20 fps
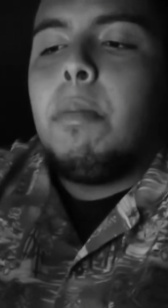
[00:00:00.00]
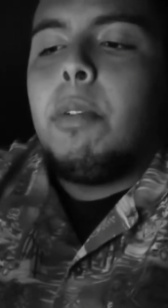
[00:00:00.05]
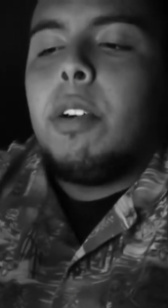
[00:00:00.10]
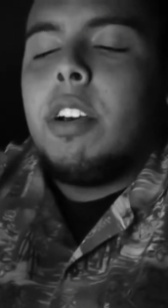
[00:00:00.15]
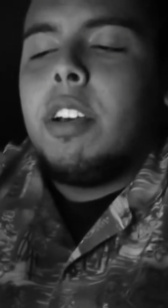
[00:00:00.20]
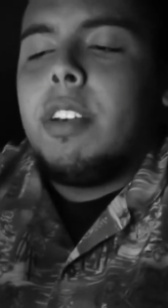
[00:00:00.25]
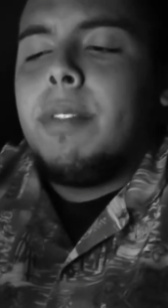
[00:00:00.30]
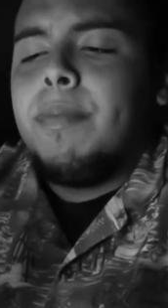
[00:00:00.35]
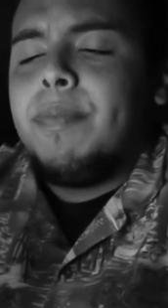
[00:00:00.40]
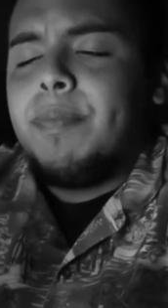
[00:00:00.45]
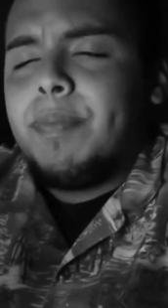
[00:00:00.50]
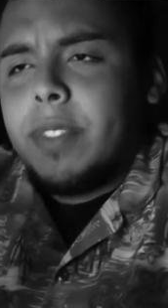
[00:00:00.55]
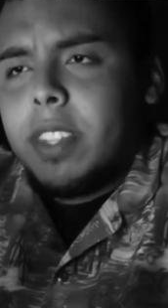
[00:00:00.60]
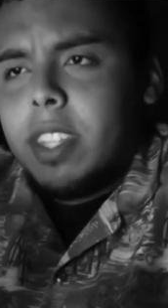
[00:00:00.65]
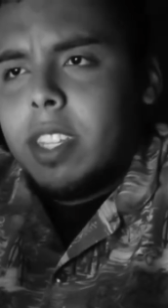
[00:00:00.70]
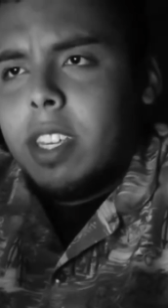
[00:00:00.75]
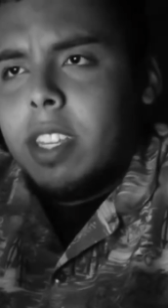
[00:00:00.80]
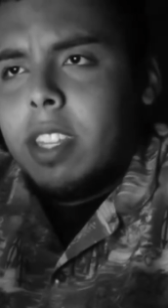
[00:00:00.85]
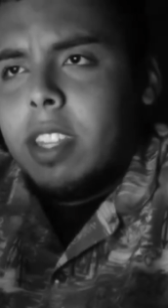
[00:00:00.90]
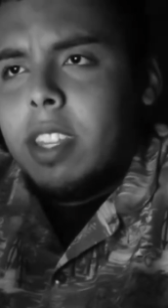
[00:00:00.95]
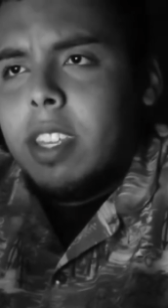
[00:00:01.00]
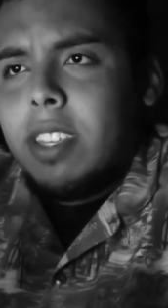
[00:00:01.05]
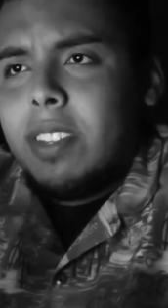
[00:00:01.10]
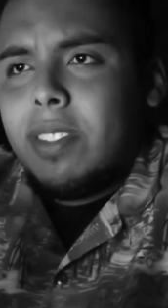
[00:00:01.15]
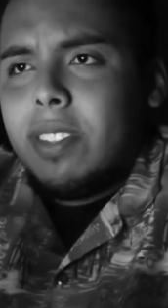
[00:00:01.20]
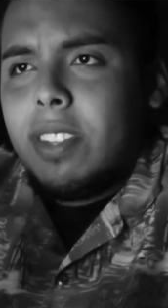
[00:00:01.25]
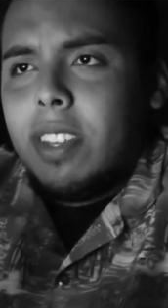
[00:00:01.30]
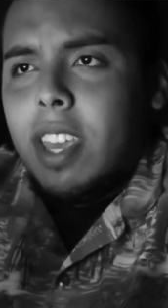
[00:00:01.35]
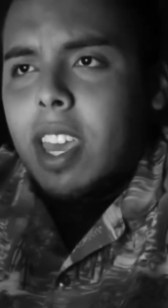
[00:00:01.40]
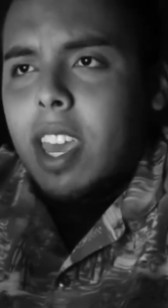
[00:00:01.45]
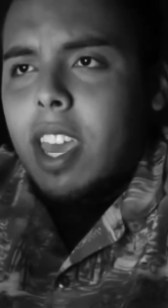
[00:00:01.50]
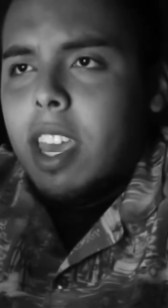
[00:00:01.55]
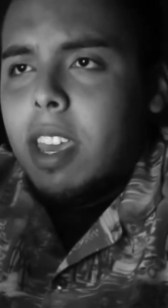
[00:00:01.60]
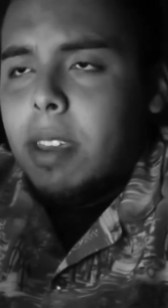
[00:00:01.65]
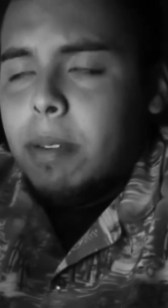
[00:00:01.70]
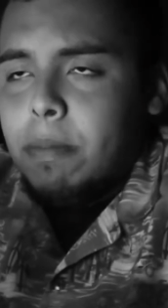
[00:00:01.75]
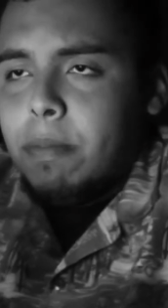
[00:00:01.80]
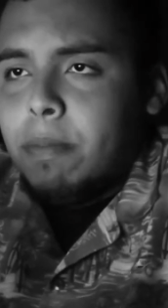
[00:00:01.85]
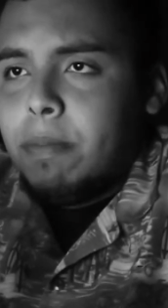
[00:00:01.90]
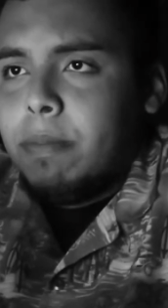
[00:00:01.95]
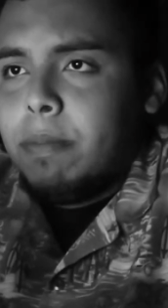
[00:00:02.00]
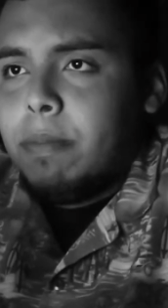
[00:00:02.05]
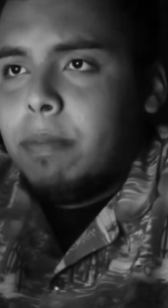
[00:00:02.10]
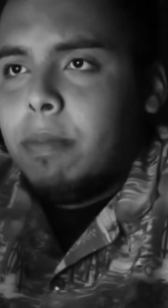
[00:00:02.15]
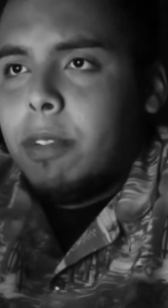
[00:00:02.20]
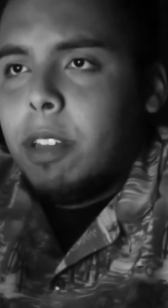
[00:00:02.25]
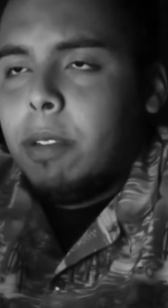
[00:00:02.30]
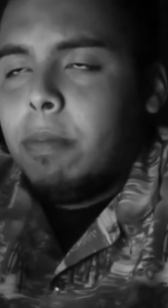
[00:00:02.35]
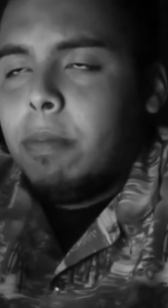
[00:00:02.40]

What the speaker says: but this game,